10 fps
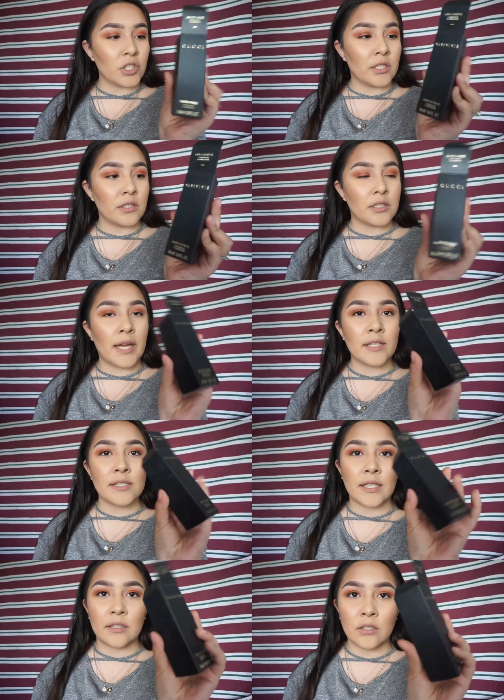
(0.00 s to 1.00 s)
and it has
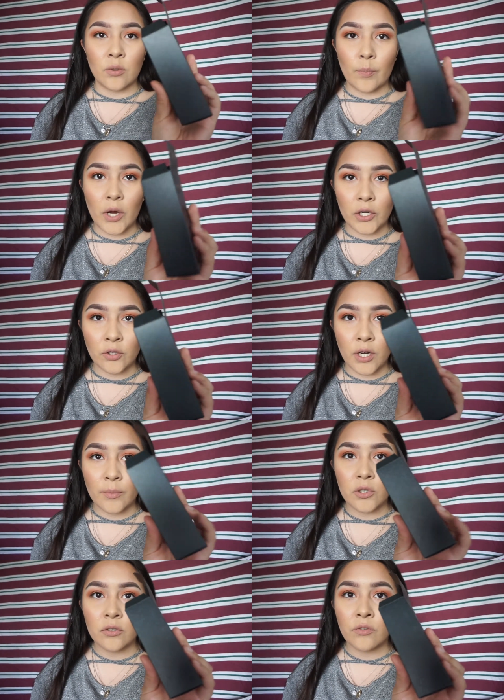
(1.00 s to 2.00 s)
like the little monogram
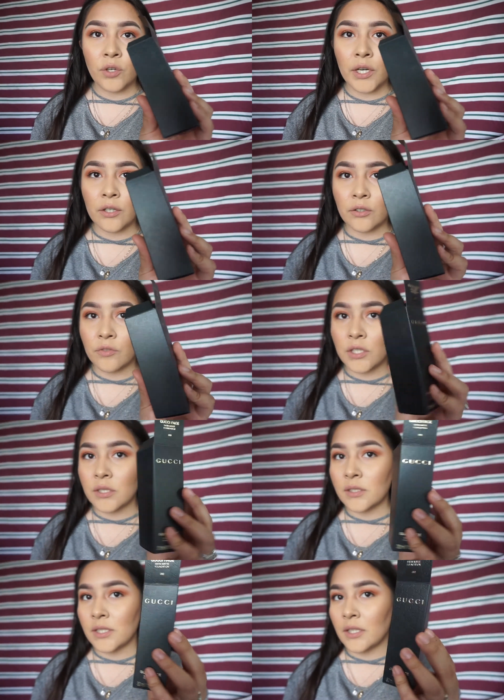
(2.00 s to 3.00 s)
all over it. I don't know if you can see